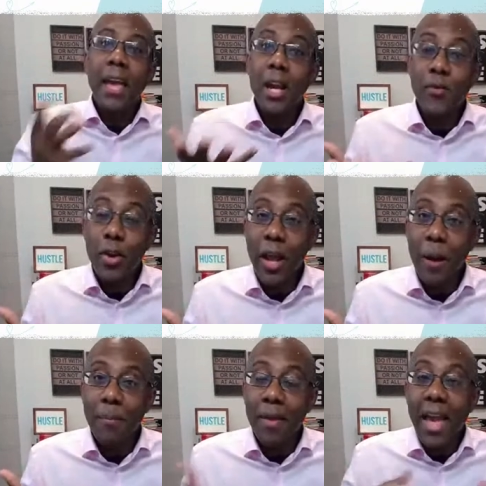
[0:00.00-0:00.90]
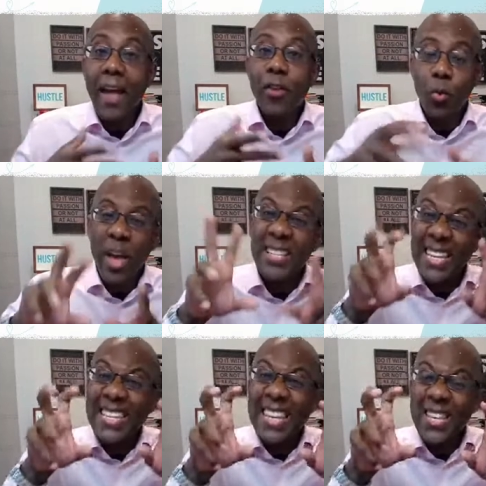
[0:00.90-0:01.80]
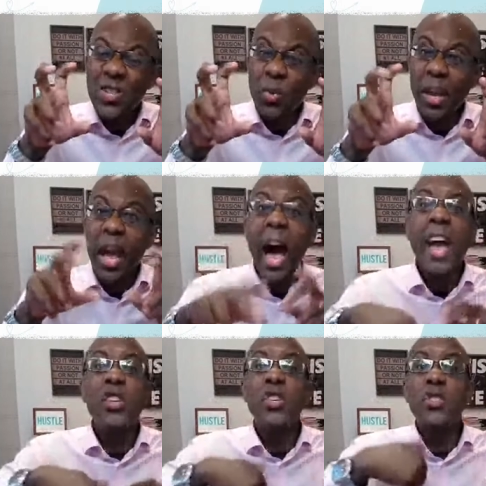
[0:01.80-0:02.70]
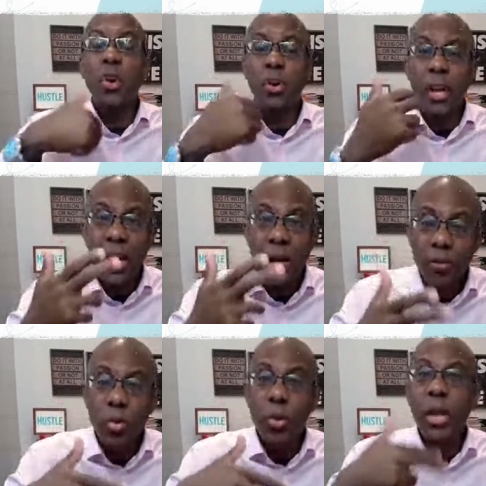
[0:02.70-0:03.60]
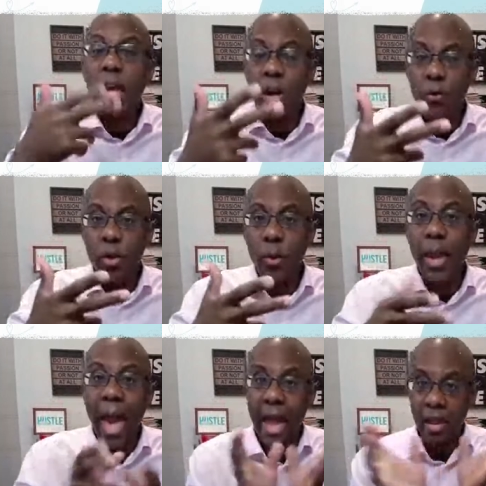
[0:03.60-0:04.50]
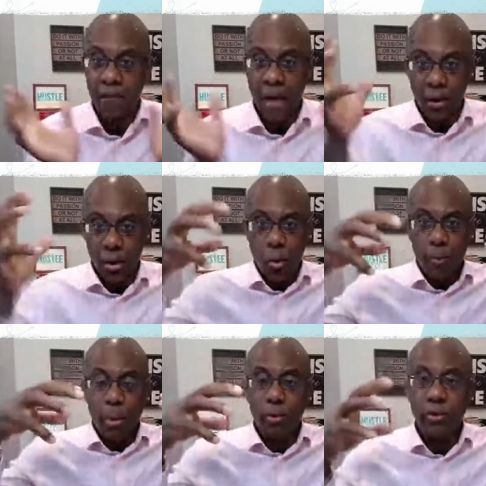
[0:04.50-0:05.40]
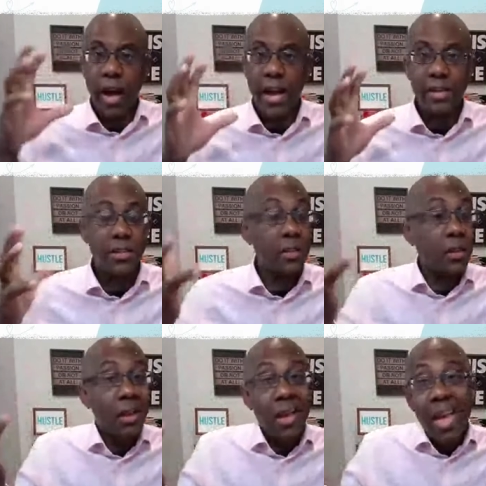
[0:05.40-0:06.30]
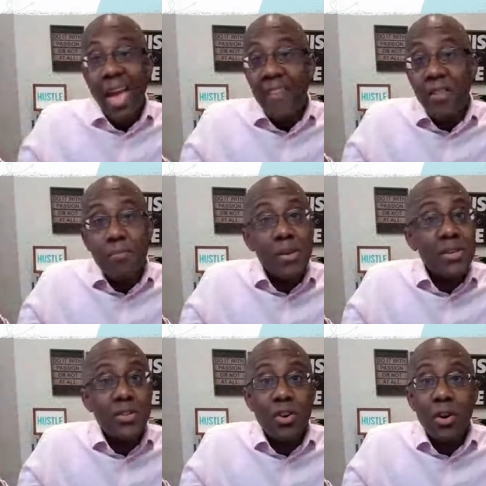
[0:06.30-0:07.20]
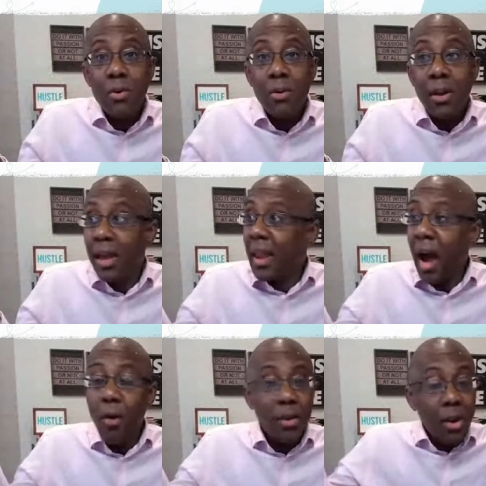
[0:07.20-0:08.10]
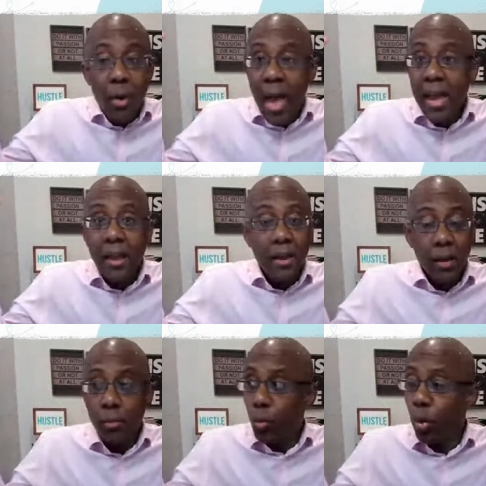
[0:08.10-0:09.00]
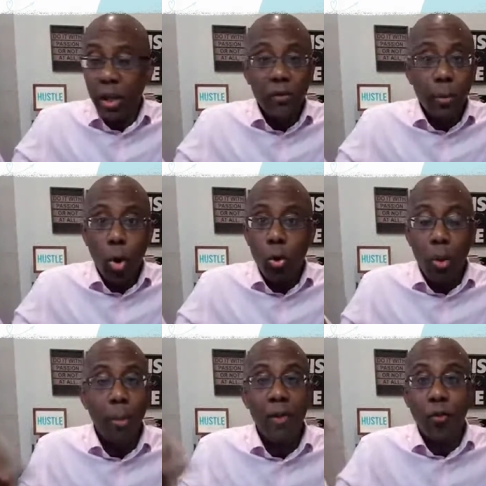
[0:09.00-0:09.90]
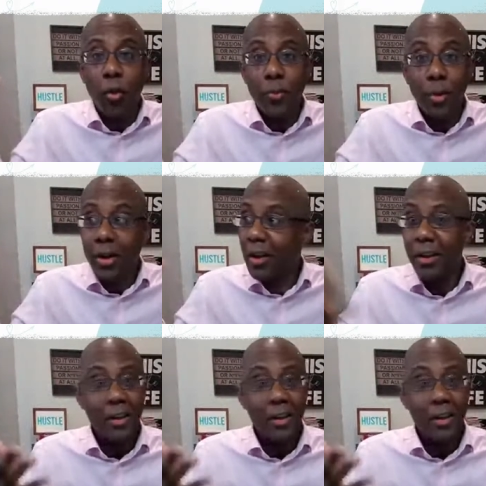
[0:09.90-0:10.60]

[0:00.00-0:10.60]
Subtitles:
interviewed him, and the rest is history. I just started interviewing, adding value on both sides, and the business grew. And now, hey, working from home on my fourth book,